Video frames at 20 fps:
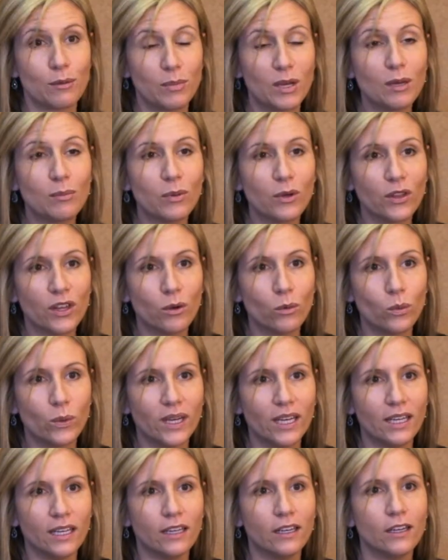people that
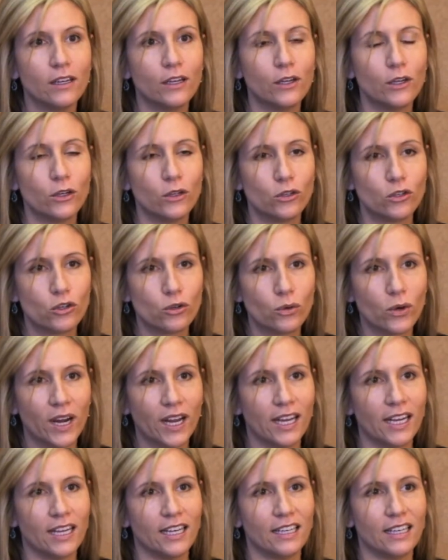we
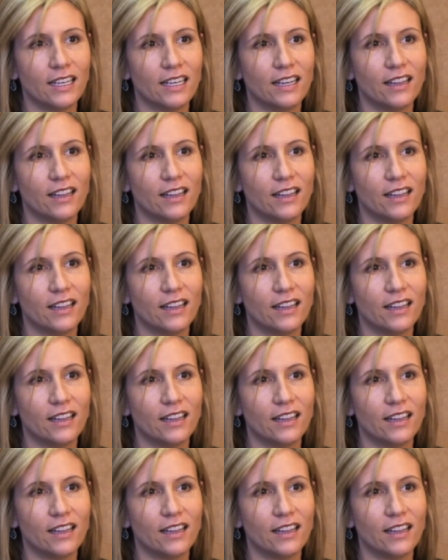train,